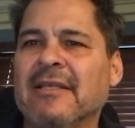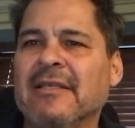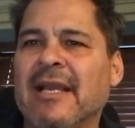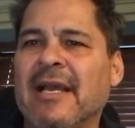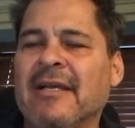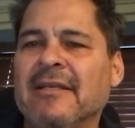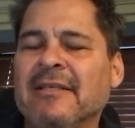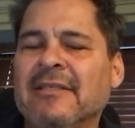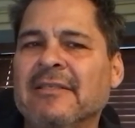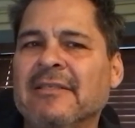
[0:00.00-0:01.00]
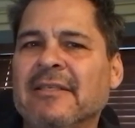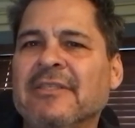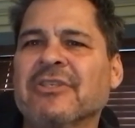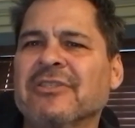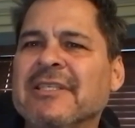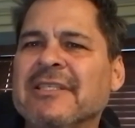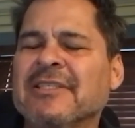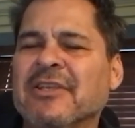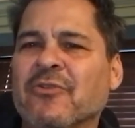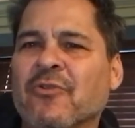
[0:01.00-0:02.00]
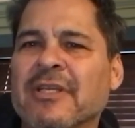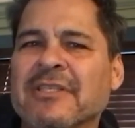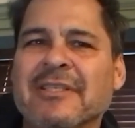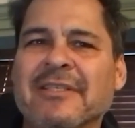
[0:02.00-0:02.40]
yeah. And she goes, this isn't Chris.